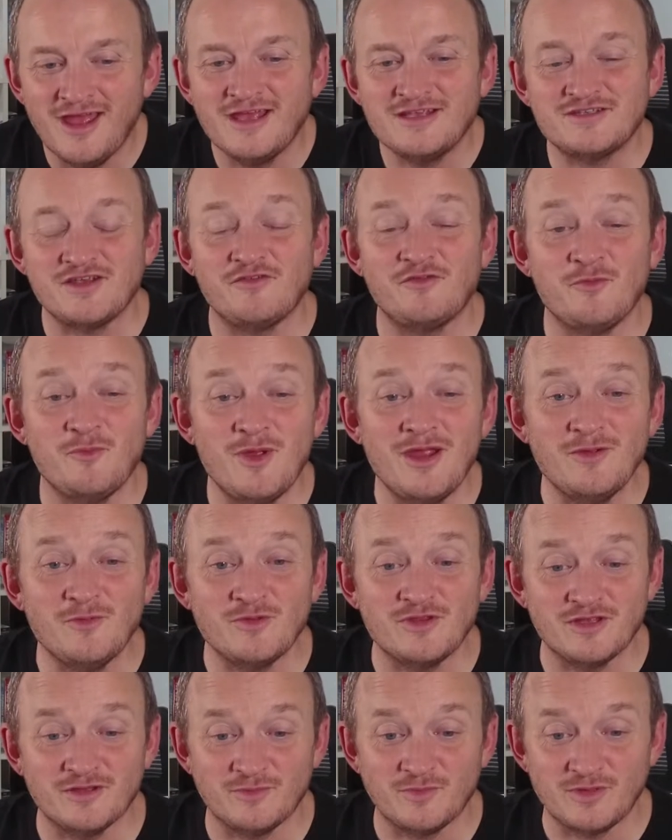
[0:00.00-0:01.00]
So for me,
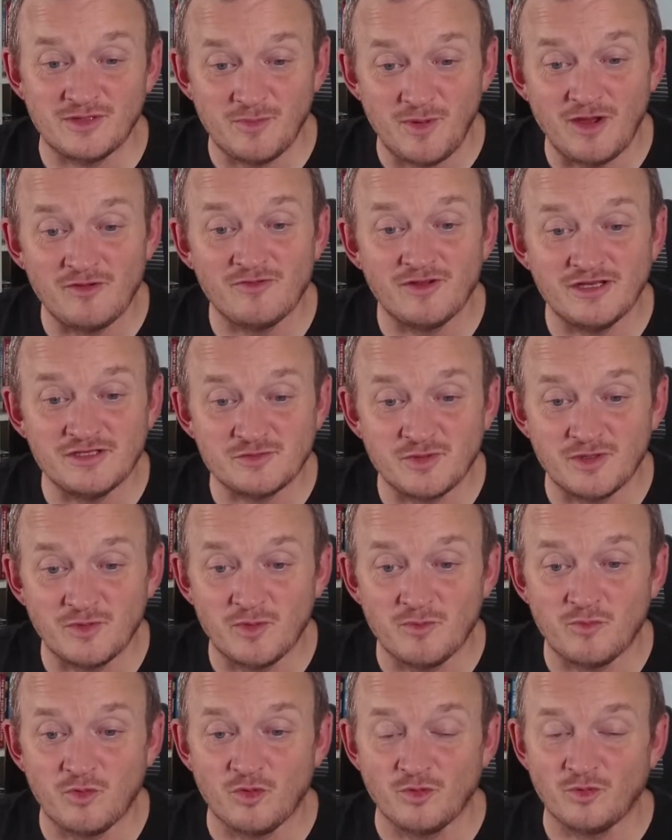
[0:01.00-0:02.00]
with the Balvenie
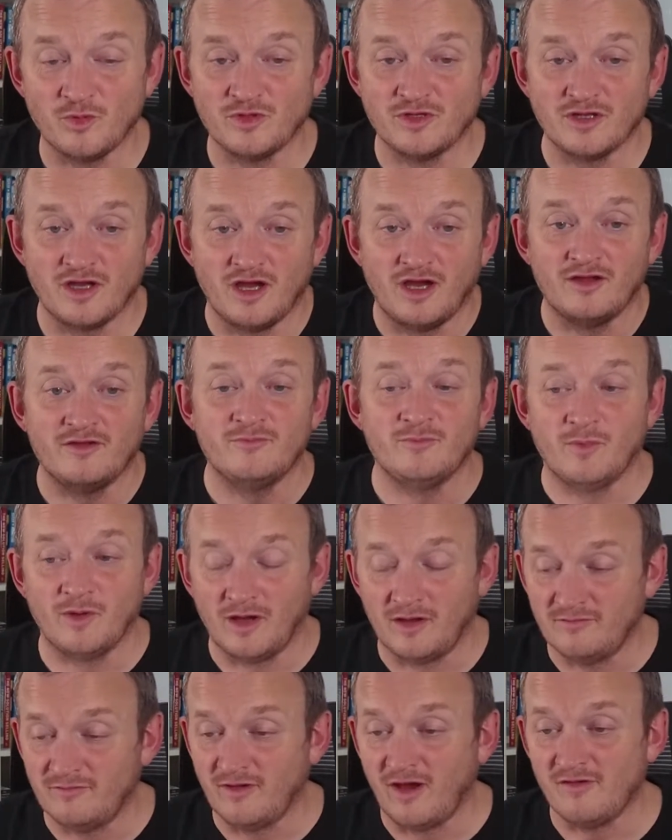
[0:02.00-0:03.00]
21 Portwood,
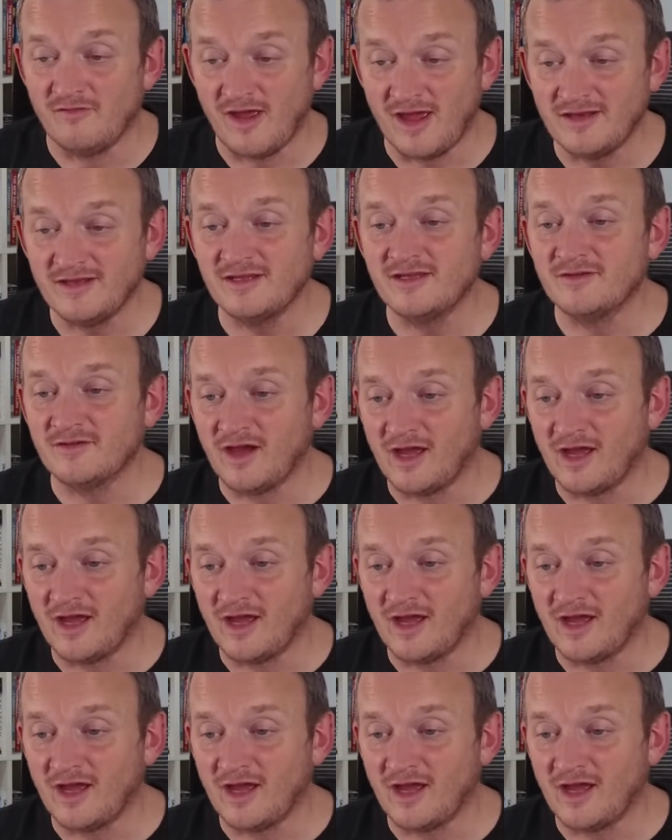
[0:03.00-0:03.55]
I've had it.